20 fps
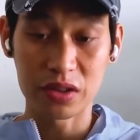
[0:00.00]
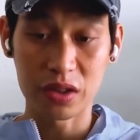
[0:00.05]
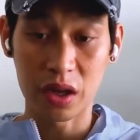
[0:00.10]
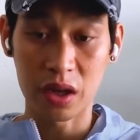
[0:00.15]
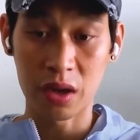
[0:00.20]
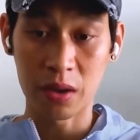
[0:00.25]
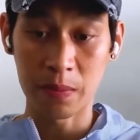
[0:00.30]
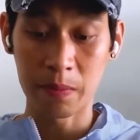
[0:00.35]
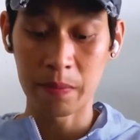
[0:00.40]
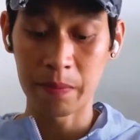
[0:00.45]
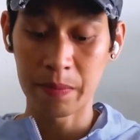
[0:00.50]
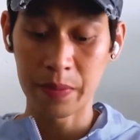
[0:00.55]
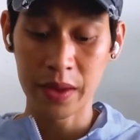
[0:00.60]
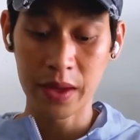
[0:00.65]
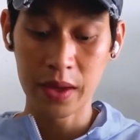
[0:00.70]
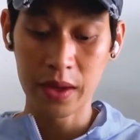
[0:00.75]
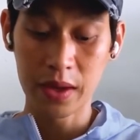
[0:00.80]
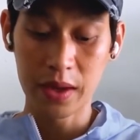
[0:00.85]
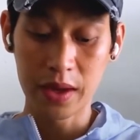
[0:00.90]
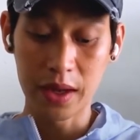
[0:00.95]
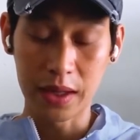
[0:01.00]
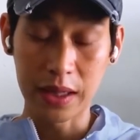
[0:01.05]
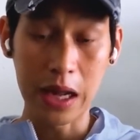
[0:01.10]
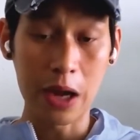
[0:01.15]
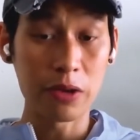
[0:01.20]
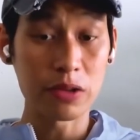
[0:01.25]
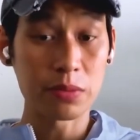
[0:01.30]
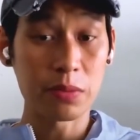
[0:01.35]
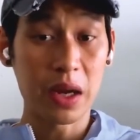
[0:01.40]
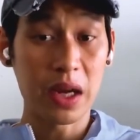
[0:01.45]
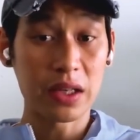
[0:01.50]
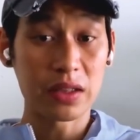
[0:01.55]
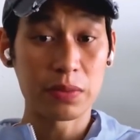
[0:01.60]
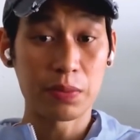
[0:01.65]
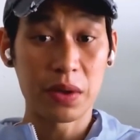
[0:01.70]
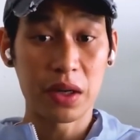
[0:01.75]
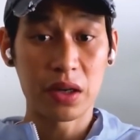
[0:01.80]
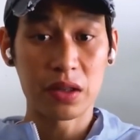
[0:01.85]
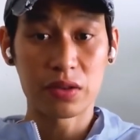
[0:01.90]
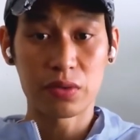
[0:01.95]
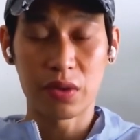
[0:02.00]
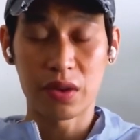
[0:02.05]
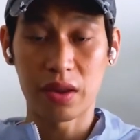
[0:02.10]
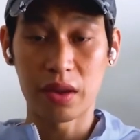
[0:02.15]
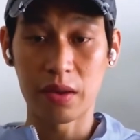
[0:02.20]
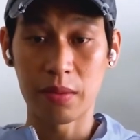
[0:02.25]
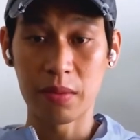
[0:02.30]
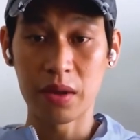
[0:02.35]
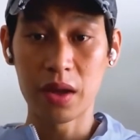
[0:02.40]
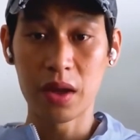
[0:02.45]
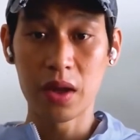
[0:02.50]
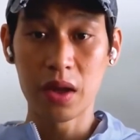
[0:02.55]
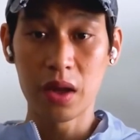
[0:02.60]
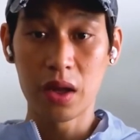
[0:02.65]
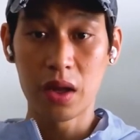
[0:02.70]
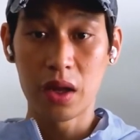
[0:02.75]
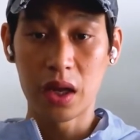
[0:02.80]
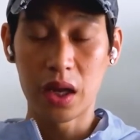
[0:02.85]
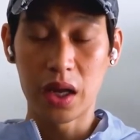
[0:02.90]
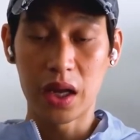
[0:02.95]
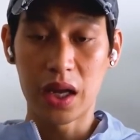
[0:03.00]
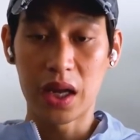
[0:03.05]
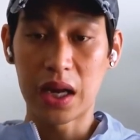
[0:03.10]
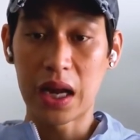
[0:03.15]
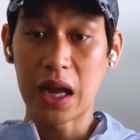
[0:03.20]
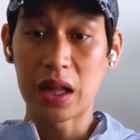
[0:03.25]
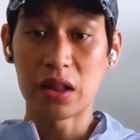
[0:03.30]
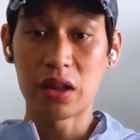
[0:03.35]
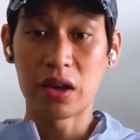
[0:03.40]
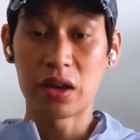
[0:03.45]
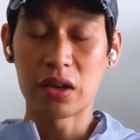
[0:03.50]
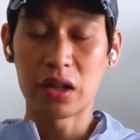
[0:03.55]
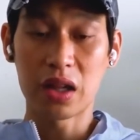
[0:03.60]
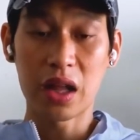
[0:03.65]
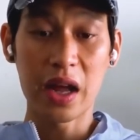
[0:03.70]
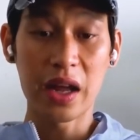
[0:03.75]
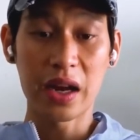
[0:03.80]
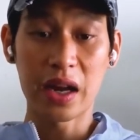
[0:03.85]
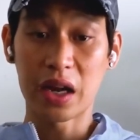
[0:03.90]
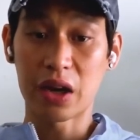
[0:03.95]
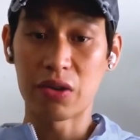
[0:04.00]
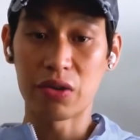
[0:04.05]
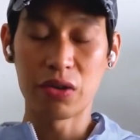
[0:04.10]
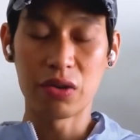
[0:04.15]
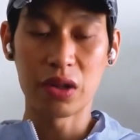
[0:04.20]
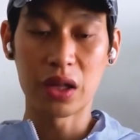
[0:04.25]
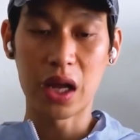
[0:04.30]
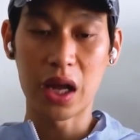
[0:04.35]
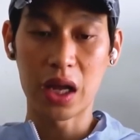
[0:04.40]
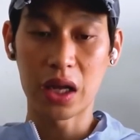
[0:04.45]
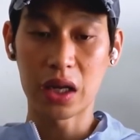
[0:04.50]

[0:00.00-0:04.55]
was my experience with him. And I learned a lot and I grew a